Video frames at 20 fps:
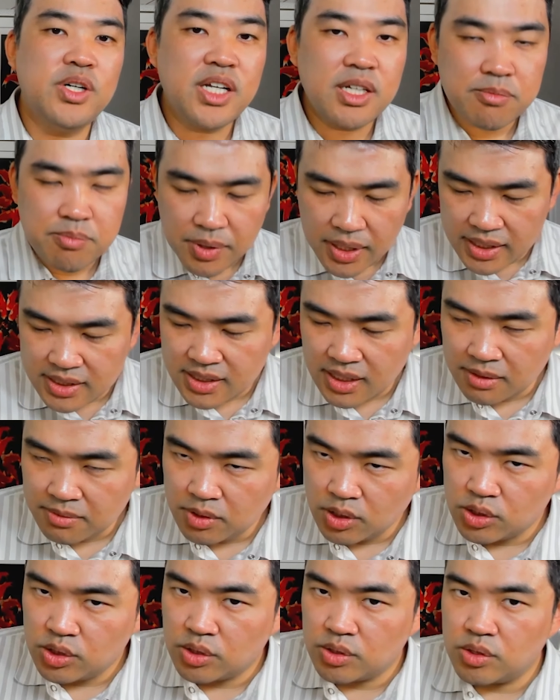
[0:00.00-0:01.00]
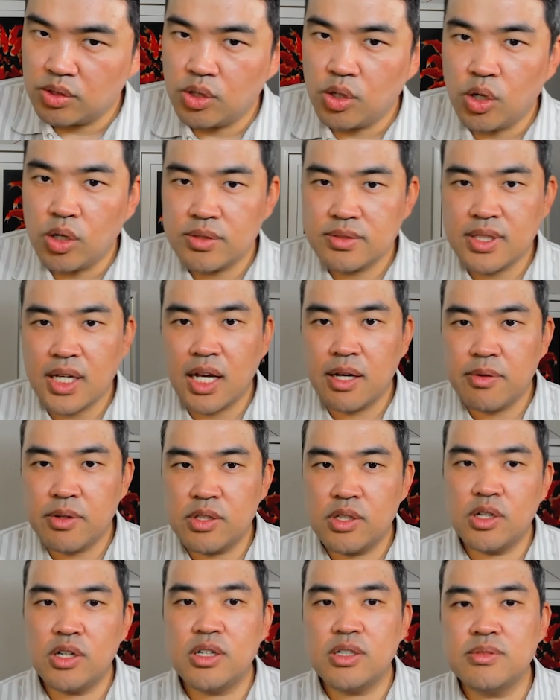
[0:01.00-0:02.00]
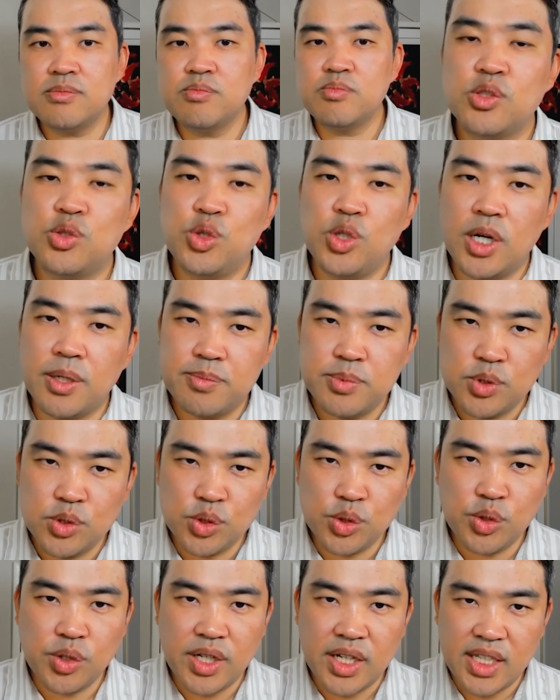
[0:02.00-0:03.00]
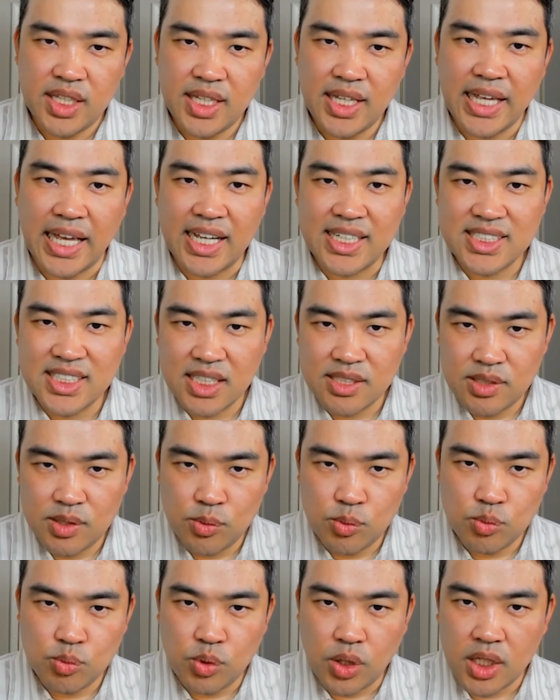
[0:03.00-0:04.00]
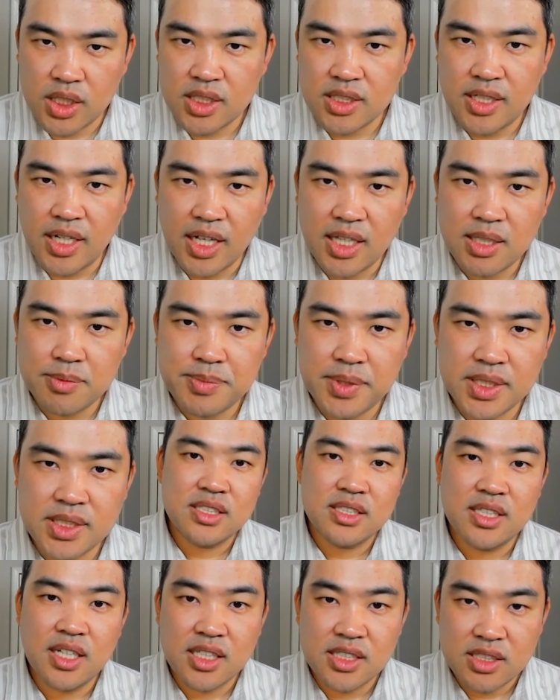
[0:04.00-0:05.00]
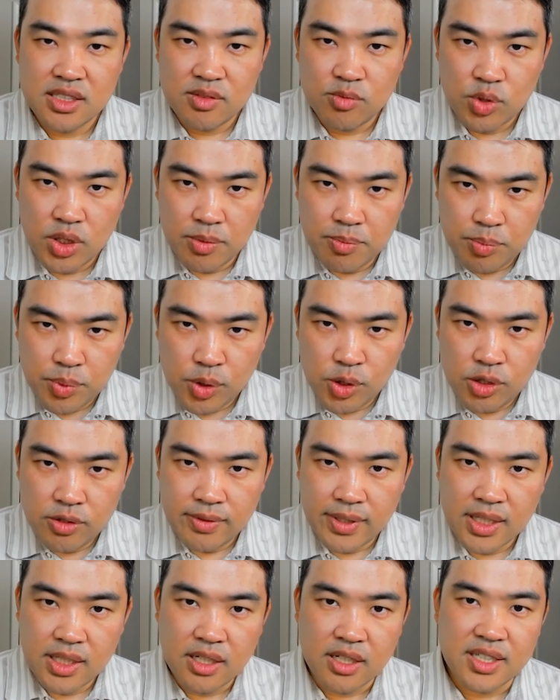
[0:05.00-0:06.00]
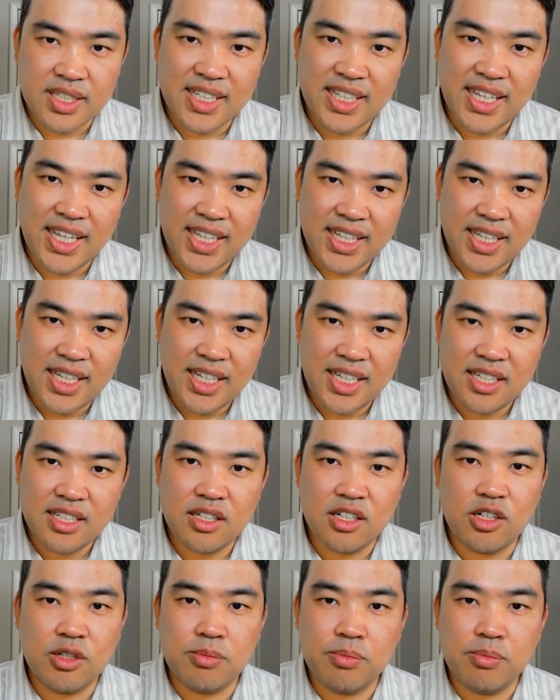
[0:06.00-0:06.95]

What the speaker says: can place them on the north side of the home to absorb any excessive water element, thus improving our kidney or